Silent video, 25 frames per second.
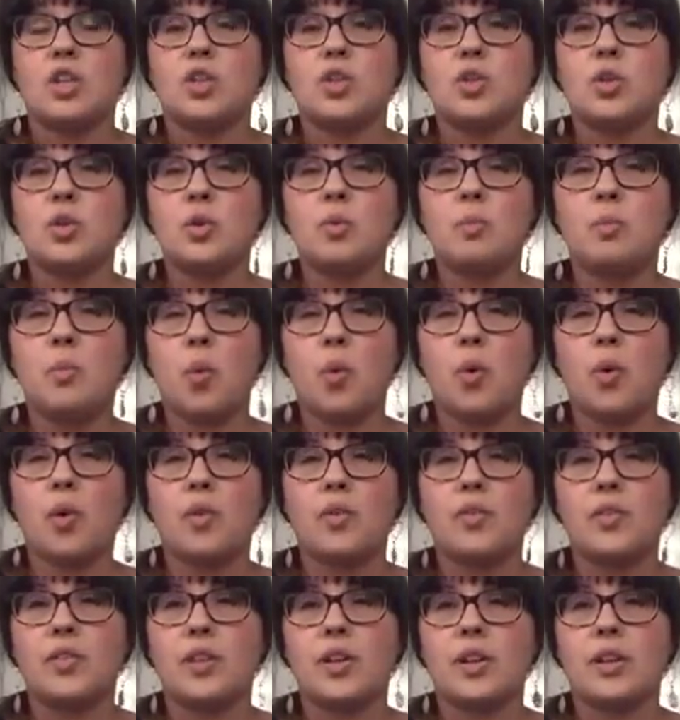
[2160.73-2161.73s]
do more
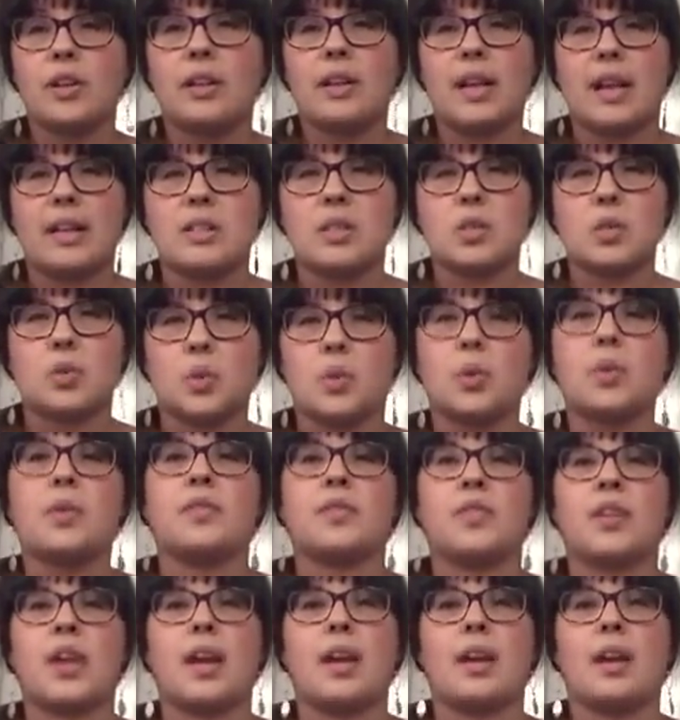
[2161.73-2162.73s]
of that sort of
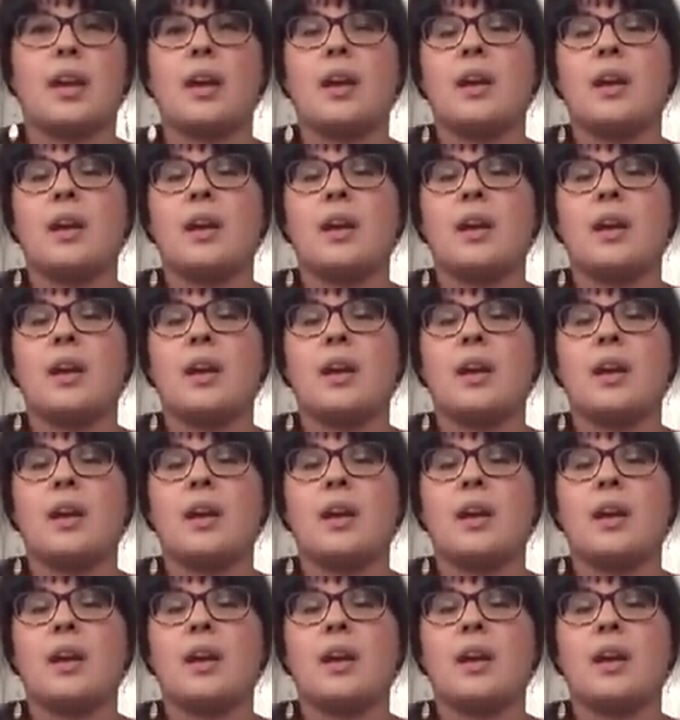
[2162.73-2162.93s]
thing.